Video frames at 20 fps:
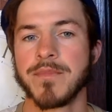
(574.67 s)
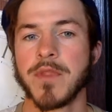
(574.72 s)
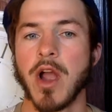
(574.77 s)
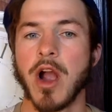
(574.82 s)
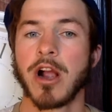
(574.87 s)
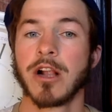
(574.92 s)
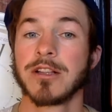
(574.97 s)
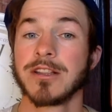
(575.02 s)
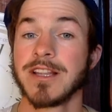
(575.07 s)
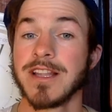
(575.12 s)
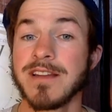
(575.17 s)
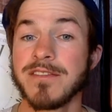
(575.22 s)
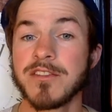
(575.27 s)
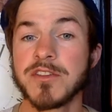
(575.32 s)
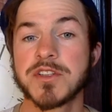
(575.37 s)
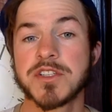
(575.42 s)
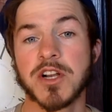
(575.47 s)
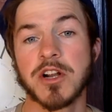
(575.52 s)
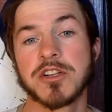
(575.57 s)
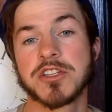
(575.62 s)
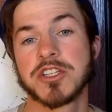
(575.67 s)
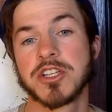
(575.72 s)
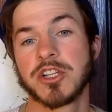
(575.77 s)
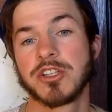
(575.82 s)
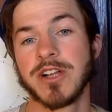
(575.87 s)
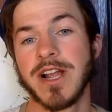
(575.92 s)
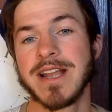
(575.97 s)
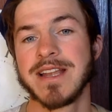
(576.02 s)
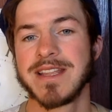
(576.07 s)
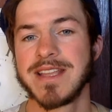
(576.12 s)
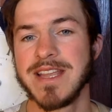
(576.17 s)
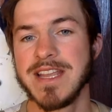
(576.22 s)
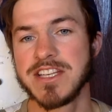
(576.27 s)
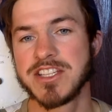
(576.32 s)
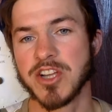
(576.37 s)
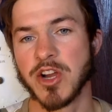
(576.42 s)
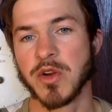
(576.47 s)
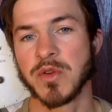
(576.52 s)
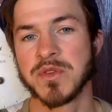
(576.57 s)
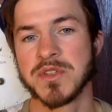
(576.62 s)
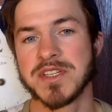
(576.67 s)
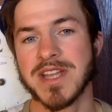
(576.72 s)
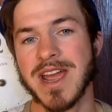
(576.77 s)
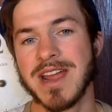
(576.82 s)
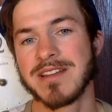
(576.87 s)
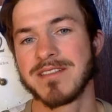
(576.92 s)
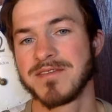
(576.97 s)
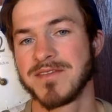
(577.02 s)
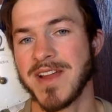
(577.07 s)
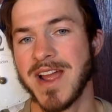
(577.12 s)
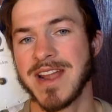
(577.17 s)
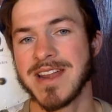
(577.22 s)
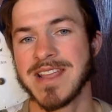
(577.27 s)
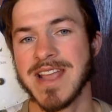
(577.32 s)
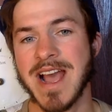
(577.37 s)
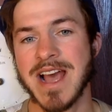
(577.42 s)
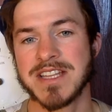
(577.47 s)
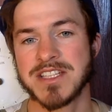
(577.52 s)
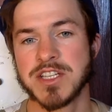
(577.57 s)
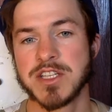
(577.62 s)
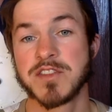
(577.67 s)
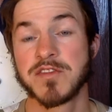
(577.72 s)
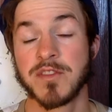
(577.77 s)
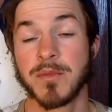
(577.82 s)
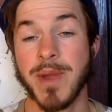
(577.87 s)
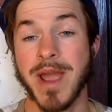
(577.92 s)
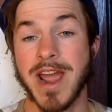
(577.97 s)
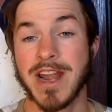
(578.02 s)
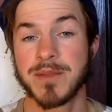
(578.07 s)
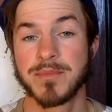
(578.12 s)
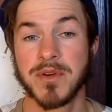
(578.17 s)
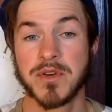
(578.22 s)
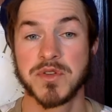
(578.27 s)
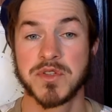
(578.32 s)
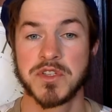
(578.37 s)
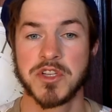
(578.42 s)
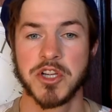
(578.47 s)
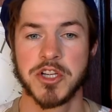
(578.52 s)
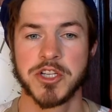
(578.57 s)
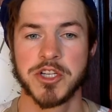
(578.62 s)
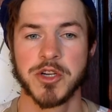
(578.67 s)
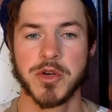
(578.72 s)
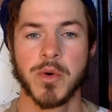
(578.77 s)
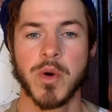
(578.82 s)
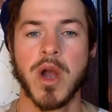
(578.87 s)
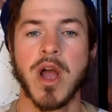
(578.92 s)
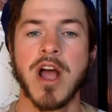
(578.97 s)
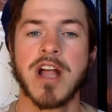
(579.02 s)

our liver starts to create ketones out of fatty acids from adipose tissue